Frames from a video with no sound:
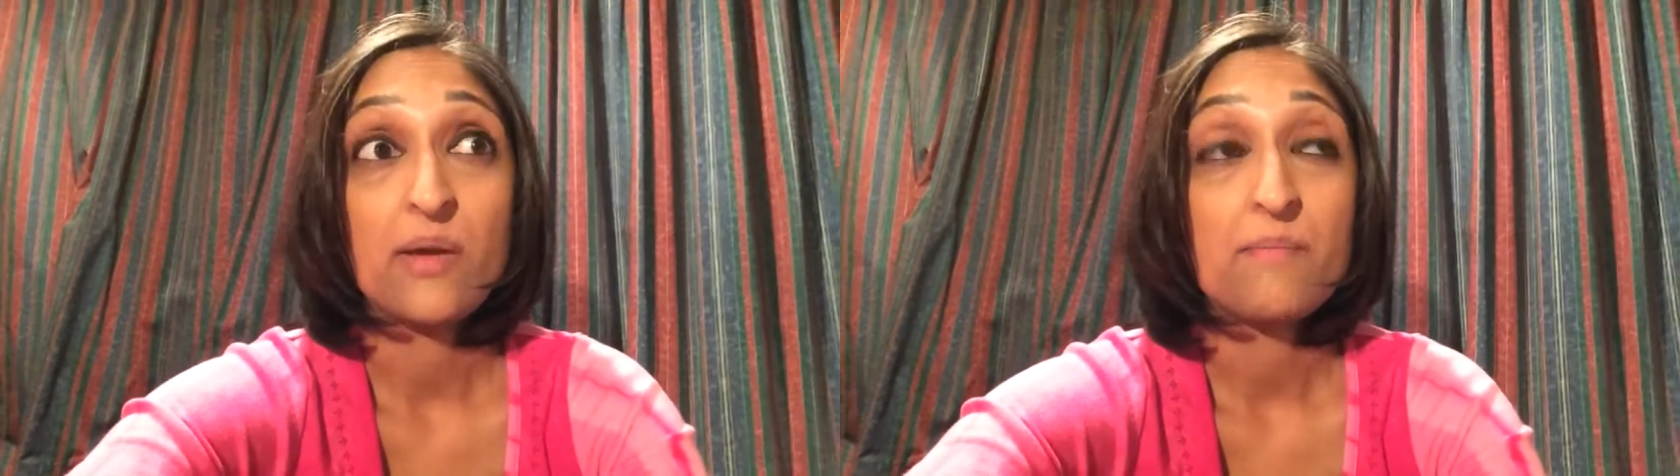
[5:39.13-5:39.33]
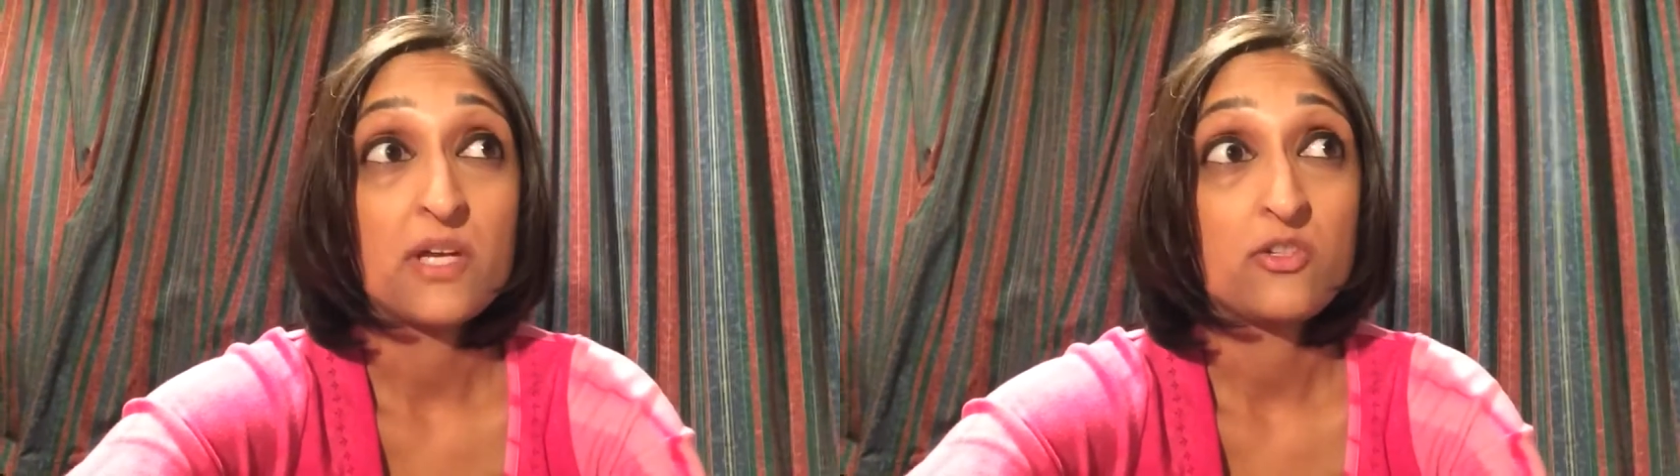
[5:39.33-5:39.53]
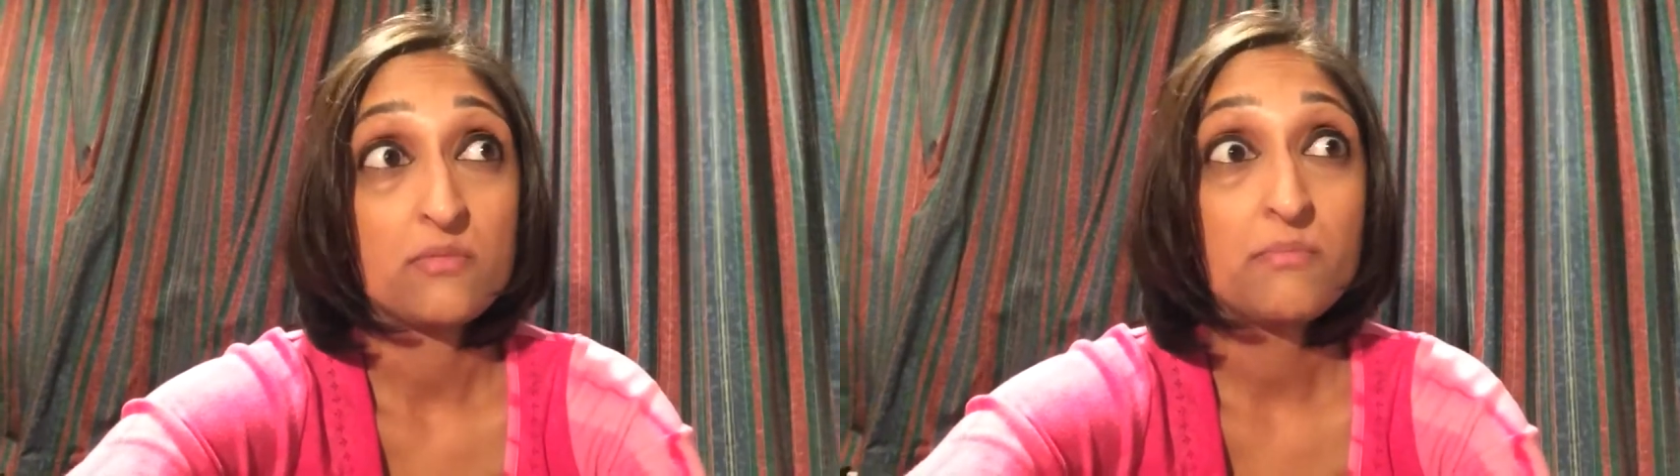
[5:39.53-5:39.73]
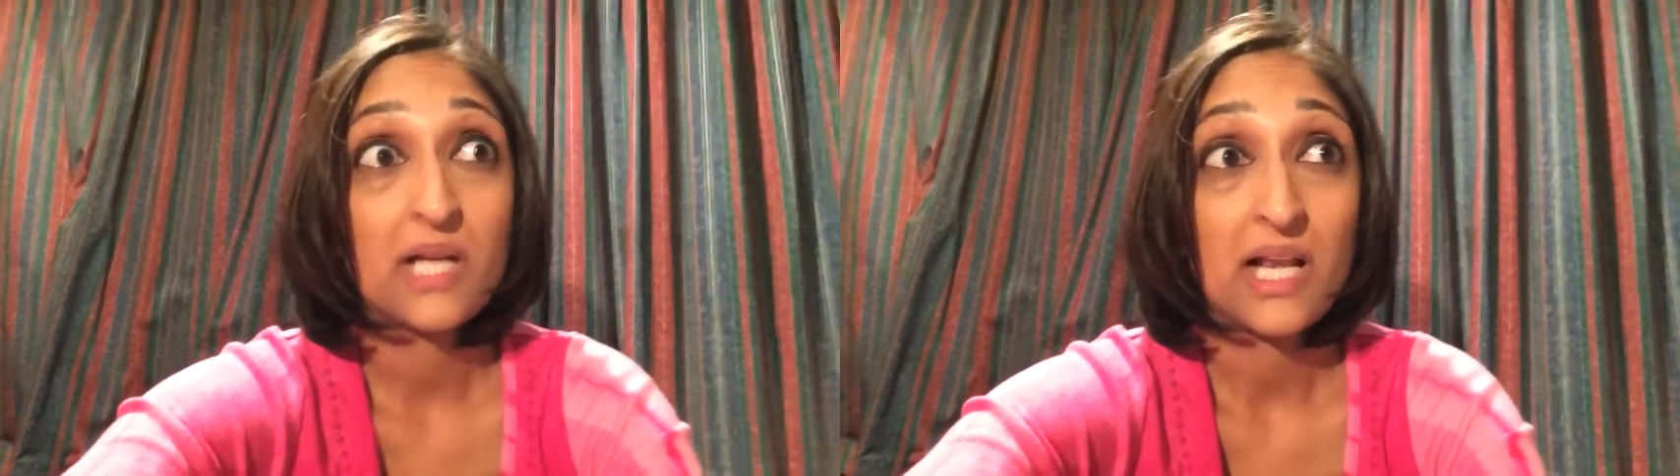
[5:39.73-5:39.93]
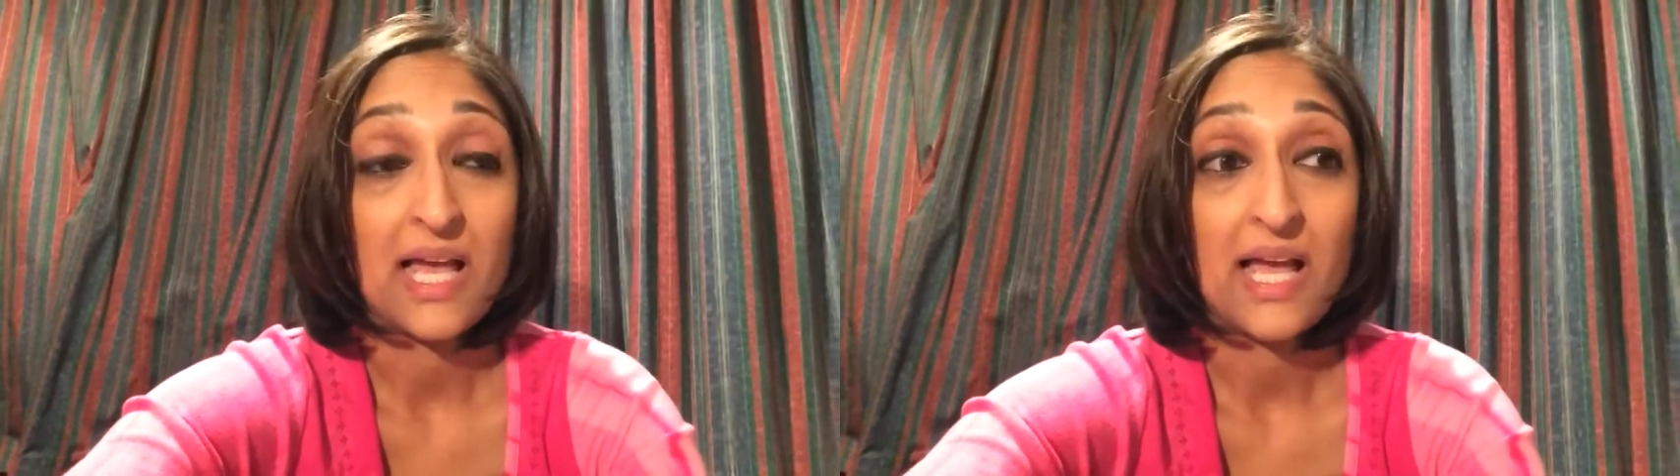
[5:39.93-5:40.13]
in my Zumba
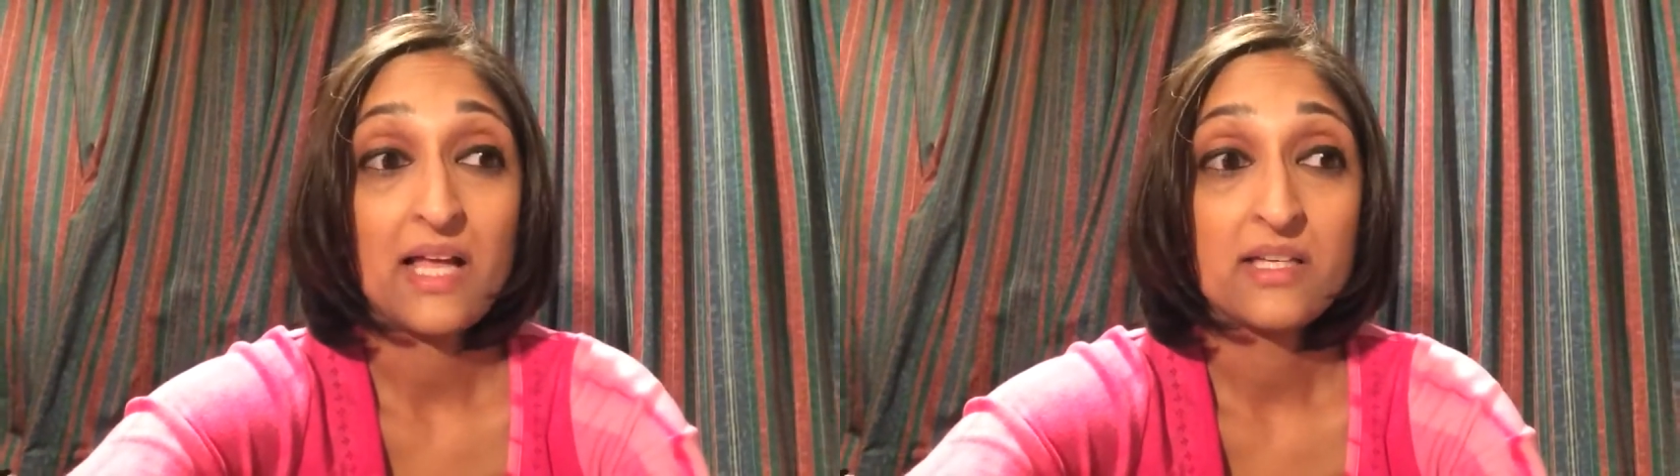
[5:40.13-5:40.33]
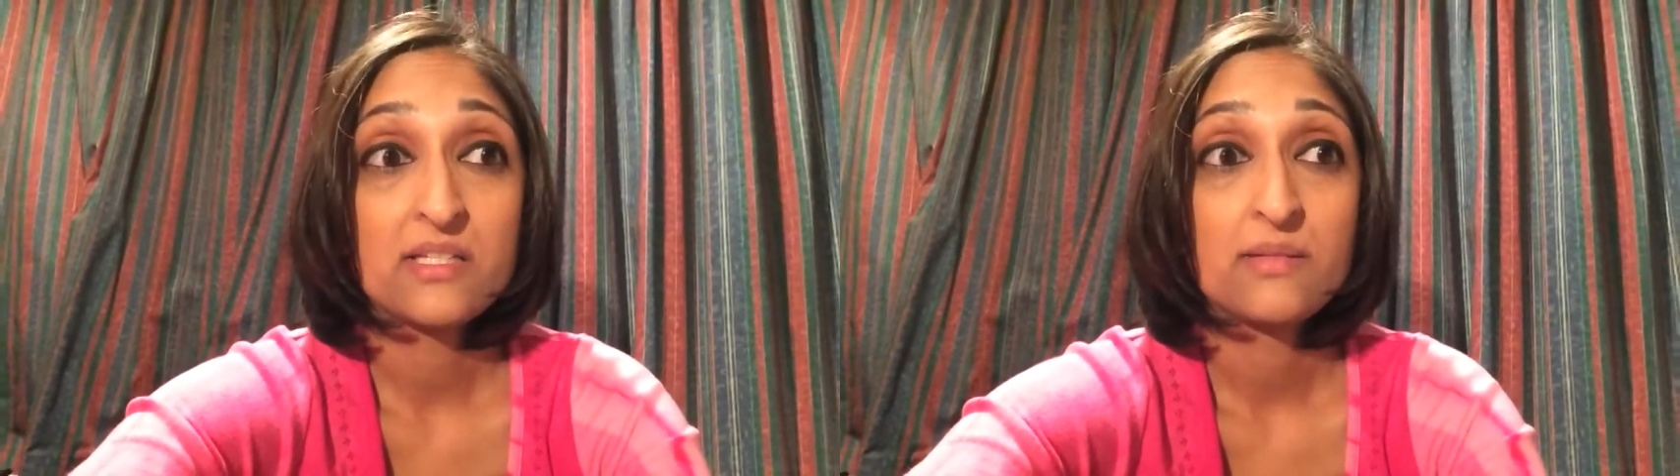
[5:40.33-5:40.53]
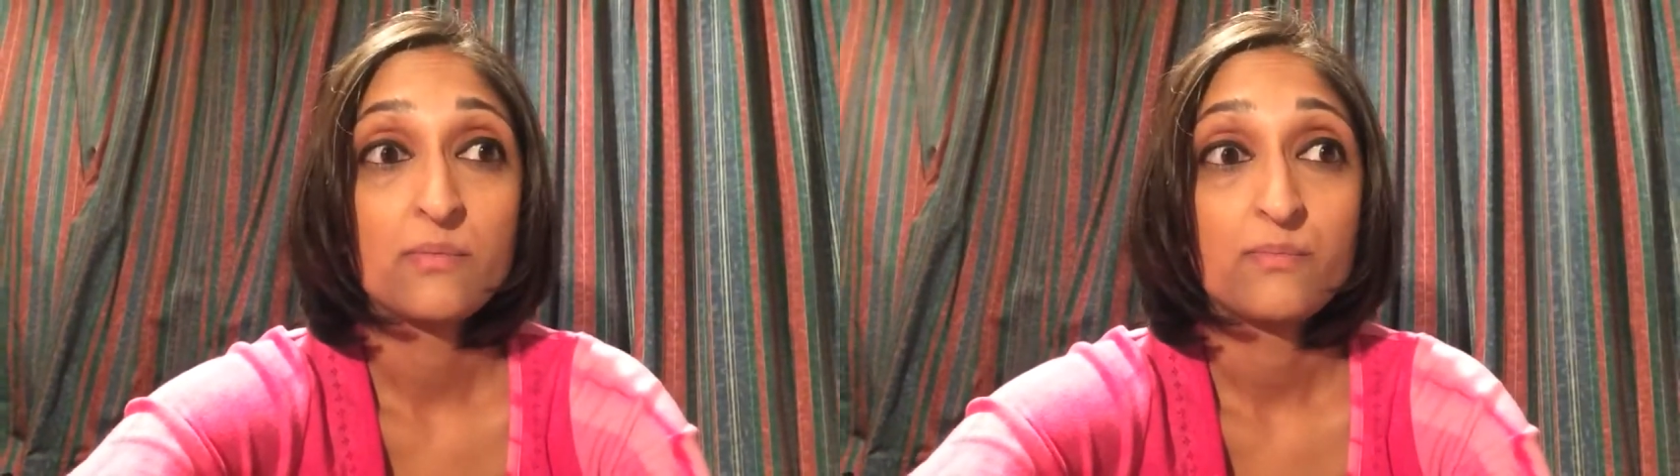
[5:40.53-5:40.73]
class,